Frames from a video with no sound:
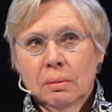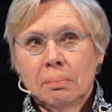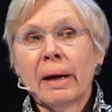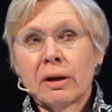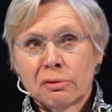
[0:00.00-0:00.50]

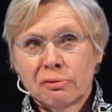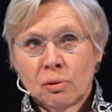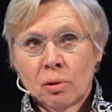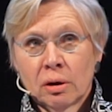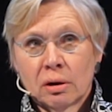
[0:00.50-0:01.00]

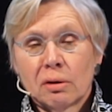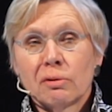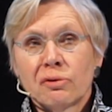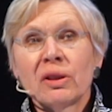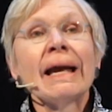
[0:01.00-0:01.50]
metaphor
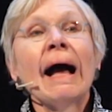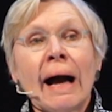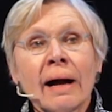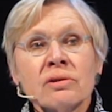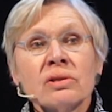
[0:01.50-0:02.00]
for the
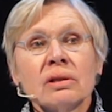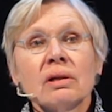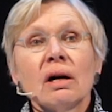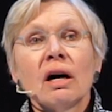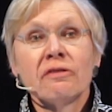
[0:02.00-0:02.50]
act
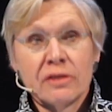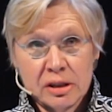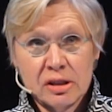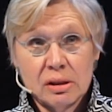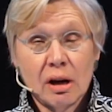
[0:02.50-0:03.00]
of
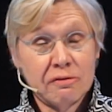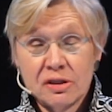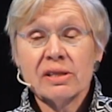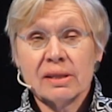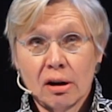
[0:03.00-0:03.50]

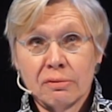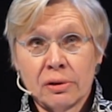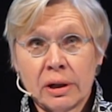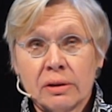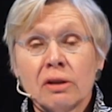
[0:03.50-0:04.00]
discovery.